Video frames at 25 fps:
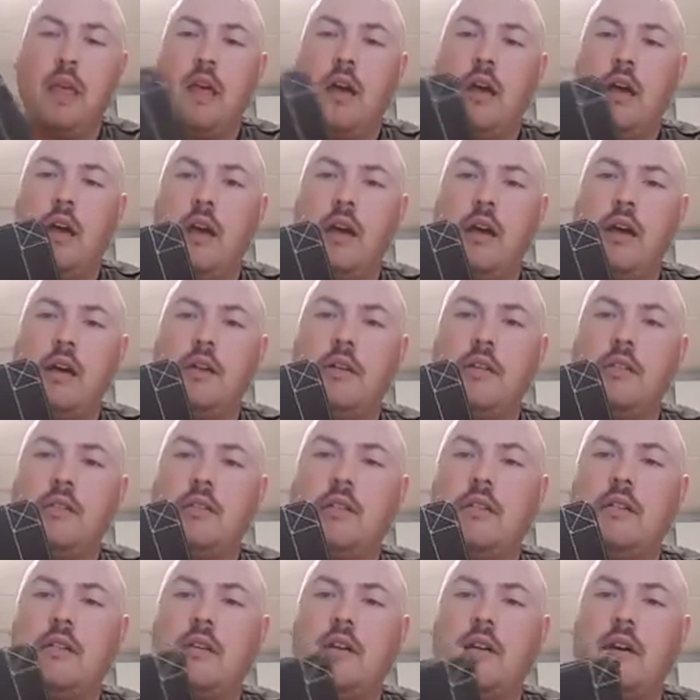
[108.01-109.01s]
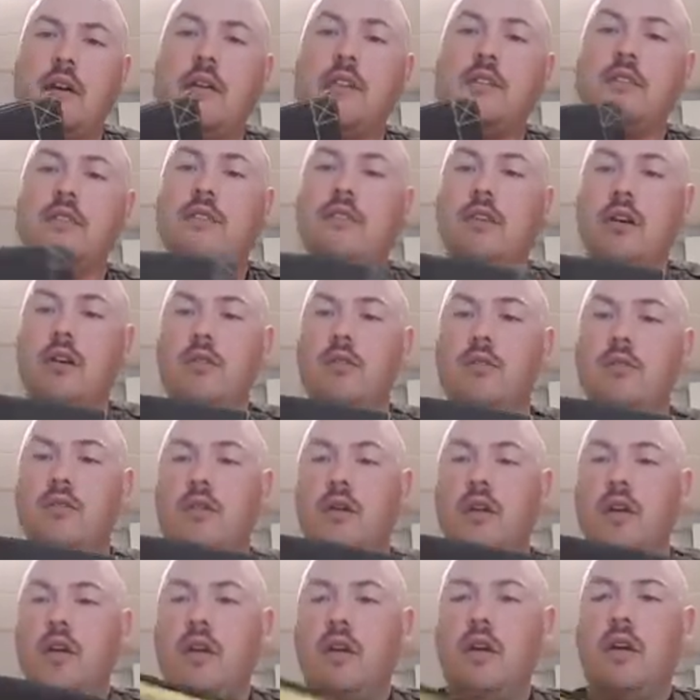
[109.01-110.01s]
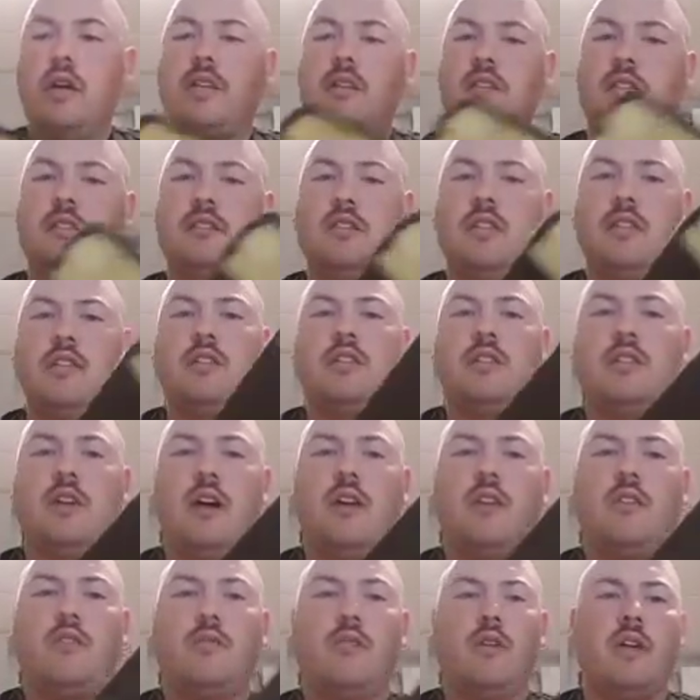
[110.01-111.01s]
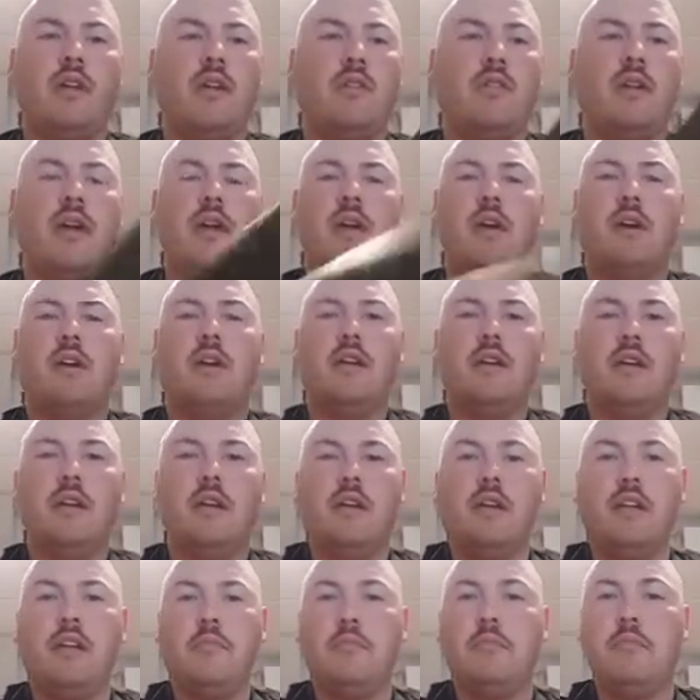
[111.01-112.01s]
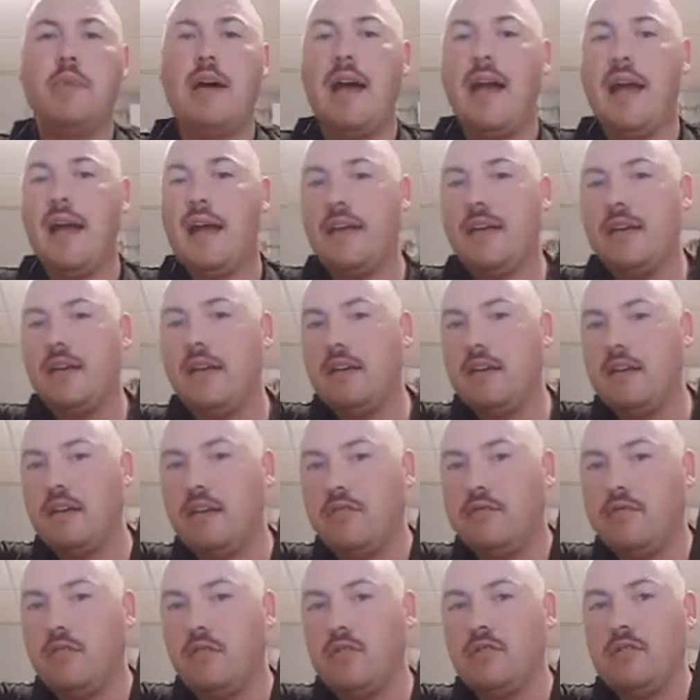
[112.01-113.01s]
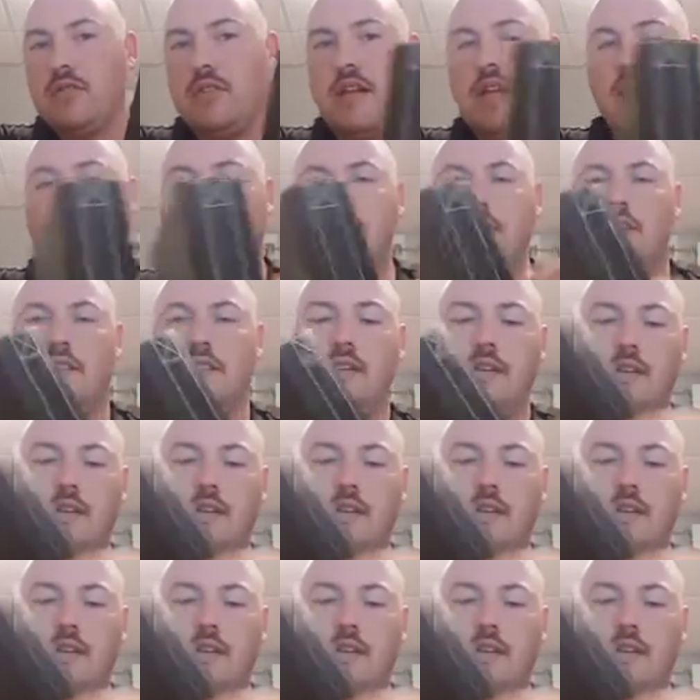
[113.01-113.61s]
and so it's stitched all the way around, and in the back, of course, it has it